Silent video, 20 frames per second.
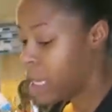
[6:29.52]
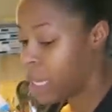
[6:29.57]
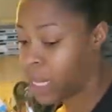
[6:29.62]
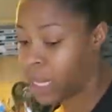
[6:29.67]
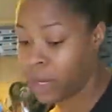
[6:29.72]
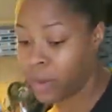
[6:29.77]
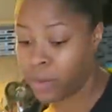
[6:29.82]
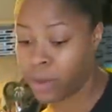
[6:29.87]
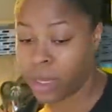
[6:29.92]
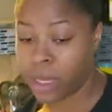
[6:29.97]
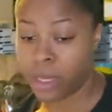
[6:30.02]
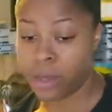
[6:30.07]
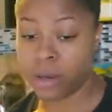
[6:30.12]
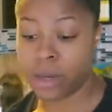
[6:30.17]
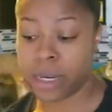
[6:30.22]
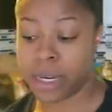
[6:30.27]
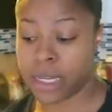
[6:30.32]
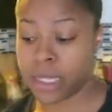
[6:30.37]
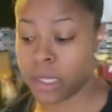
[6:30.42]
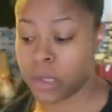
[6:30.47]
Anyway, you
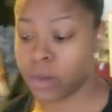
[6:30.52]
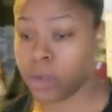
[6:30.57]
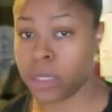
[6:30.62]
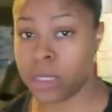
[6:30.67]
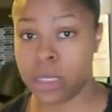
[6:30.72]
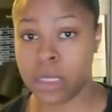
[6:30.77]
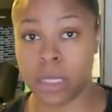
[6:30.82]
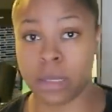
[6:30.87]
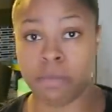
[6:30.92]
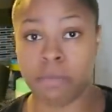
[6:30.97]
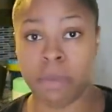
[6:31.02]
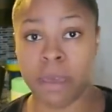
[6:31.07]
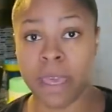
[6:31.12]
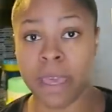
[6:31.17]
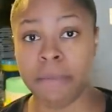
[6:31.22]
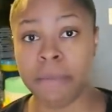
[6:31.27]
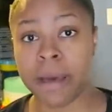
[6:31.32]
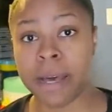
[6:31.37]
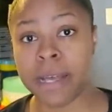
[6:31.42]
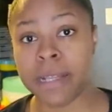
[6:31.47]
guys will see
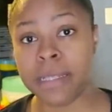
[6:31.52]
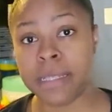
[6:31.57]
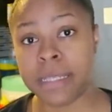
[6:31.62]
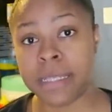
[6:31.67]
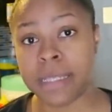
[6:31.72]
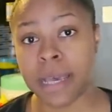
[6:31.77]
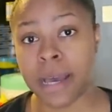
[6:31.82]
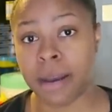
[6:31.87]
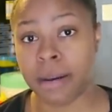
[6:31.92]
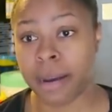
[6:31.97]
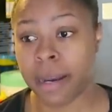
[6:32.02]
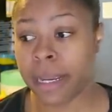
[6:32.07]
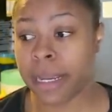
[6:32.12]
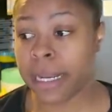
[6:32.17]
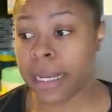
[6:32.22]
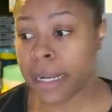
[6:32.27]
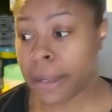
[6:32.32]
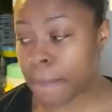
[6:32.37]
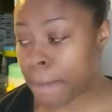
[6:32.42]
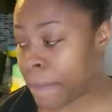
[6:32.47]
Babe and Sarah
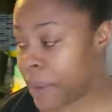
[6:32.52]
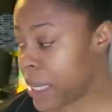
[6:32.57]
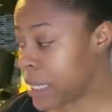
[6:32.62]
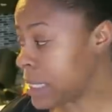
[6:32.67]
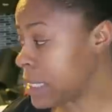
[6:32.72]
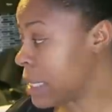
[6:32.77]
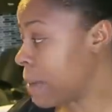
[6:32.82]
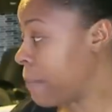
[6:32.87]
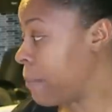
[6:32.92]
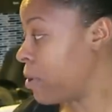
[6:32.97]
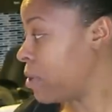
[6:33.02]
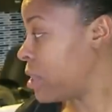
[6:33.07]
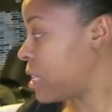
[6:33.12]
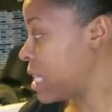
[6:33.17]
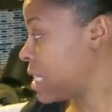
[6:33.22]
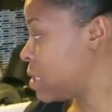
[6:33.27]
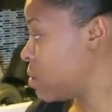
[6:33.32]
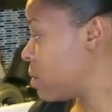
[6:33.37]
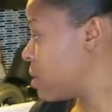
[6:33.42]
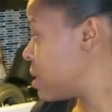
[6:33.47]
in a bit, but
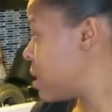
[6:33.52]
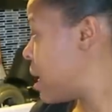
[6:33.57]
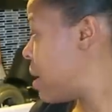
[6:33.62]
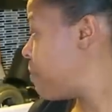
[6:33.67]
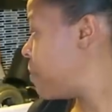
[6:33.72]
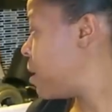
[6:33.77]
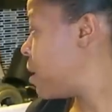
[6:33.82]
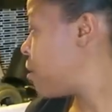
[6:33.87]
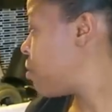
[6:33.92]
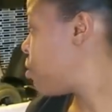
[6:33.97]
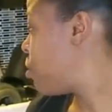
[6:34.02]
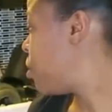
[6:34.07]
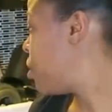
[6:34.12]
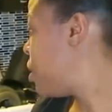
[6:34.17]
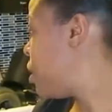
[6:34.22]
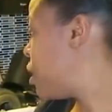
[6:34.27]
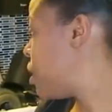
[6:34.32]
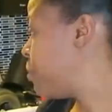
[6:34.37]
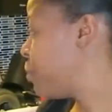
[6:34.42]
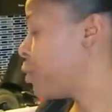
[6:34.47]
that's what's happening around
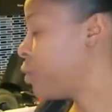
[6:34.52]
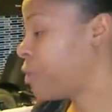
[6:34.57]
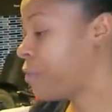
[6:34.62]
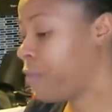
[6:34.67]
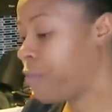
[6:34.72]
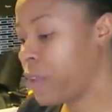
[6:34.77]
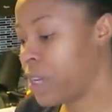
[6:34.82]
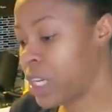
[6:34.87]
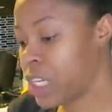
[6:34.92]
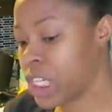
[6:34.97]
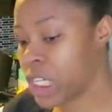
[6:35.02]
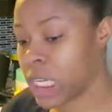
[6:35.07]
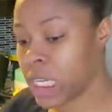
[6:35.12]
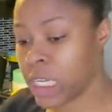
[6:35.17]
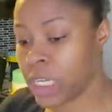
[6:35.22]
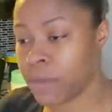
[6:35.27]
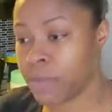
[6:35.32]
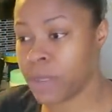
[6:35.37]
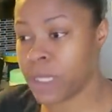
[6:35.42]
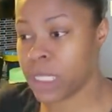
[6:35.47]
here. I'm gonna finish
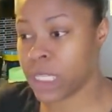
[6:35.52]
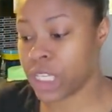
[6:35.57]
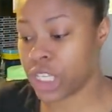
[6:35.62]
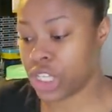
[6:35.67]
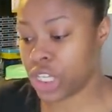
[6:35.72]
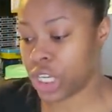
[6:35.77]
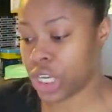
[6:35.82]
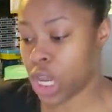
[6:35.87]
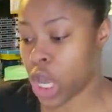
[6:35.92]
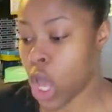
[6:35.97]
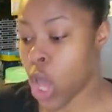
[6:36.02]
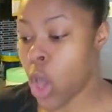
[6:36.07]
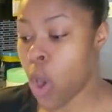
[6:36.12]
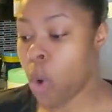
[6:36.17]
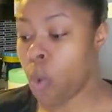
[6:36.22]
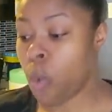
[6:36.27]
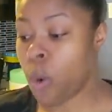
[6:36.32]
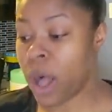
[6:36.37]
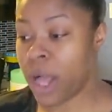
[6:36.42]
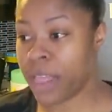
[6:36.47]
clean up this kitchen
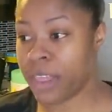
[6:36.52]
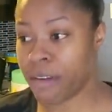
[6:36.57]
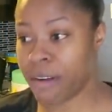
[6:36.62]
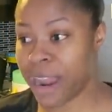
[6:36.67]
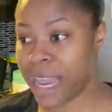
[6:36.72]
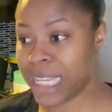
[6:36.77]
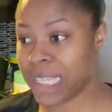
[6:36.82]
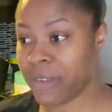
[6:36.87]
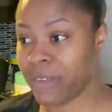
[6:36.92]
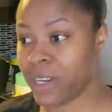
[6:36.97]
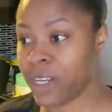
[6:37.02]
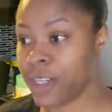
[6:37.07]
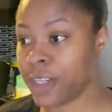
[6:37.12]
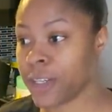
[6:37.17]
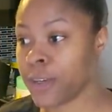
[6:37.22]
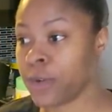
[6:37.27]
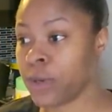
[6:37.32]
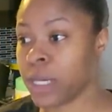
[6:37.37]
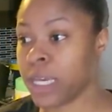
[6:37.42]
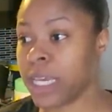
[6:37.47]
while the rice
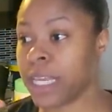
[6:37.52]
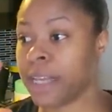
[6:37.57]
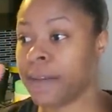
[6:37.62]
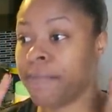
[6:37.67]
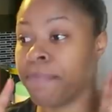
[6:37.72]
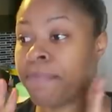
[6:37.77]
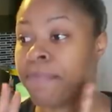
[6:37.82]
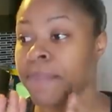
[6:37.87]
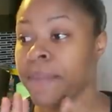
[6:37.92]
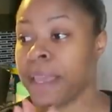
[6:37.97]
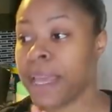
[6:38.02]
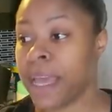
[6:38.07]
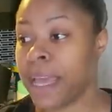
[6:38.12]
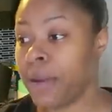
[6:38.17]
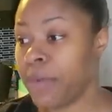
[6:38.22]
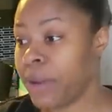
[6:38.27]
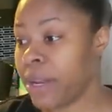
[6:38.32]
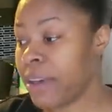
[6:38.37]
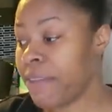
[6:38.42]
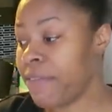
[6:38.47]
finish cooking,
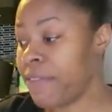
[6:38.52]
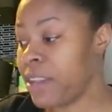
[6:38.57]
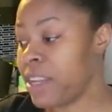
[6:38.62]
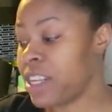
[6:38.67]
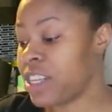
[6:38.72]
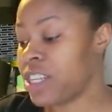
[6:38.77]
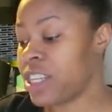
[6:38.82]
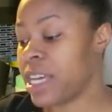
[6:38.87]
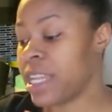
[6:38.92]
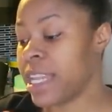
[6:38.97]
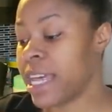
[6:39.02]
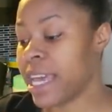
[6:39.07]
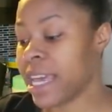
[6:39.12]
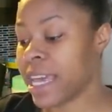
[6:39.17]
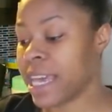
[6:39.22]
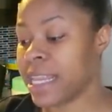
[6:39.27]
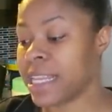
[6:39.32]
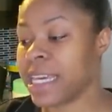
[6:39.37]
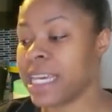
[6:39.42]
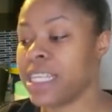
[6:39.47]
and when I finish that, I
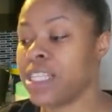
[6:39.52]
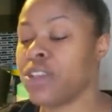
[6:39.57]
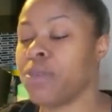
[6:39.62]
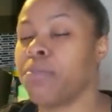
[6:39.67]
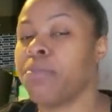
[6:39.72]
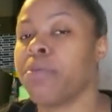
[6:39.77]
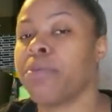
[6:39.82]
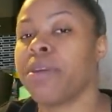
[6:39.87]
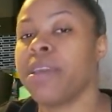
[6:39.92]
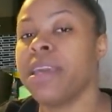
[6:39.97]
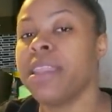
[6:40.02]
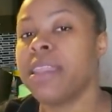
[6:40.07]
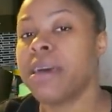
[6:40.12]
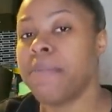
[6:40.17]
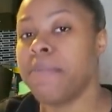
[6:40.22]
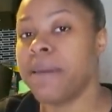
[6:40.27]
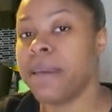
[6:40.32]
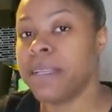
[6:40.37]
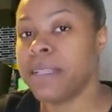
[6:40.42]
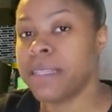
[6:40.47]
can get to breathe a
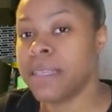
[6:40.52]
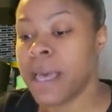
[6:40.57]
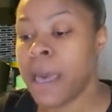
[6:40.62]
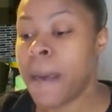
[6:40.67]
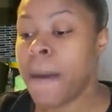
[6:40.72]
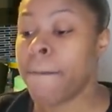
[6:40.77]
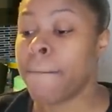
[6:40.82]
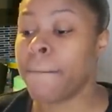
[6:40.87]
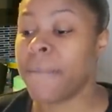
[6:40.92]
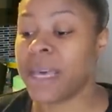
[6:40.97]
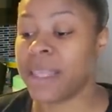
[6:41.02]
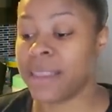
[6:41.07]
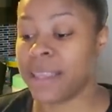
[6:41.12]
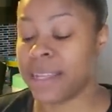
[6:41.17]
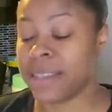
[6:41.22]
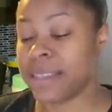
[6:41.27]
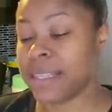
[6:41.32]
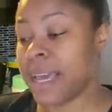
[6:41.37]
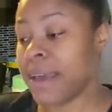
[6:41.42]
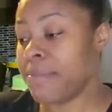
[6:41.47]
bit. By
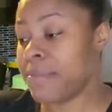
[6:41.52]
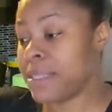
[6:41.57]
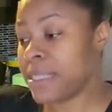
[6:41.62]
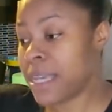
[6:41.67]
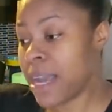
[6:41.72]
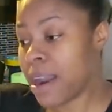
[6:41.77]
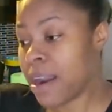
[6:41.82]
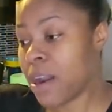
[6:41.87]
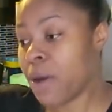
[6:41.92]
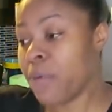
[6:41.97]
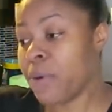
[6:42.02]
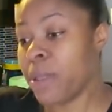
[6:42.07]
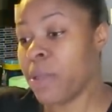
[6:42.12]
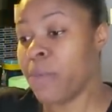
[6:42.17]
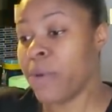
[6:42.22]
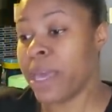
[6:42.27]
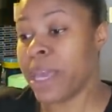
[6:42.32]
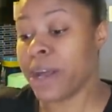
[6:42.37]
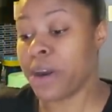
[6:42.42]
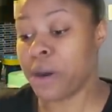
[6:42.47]
that time, Sarah will
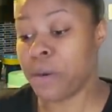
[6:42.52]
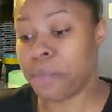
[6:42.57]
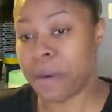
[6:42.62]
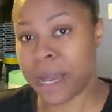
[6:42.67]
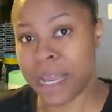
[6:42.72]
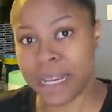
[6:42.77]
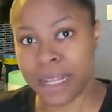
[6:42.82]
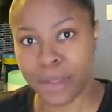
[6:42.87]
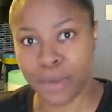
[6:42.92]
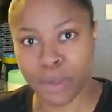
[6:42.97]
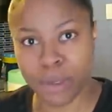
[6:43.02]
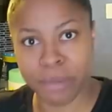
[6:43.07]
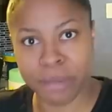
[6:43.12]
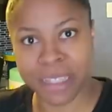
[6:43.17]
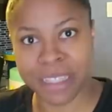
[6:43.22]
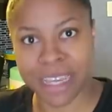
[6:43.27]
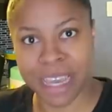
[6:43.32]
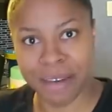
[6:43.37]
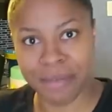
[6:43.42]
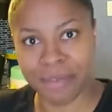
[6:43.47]
wake up and it will be
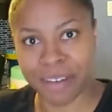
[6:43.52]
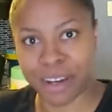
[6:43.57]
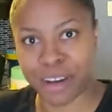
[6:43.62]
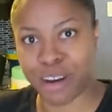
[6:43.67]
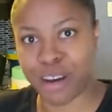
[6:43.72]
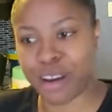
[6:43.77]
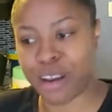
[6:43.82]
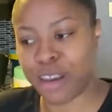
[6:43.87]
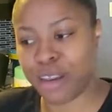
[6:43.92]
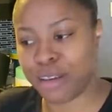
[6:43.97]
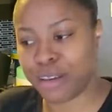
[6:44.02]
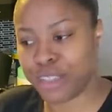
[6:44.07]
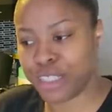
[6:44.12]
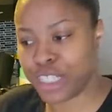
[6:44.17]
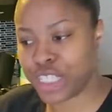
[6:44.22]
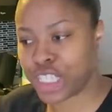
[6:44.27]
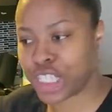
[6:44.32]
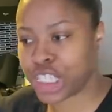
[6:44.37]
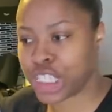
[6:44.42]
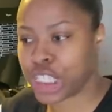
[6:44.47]
time for her
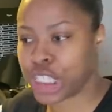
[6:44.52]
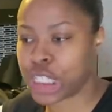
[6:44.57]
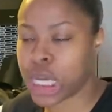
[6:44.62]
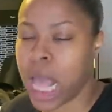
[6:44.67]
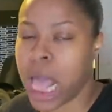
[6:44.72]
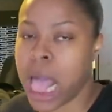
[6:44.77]
lunch.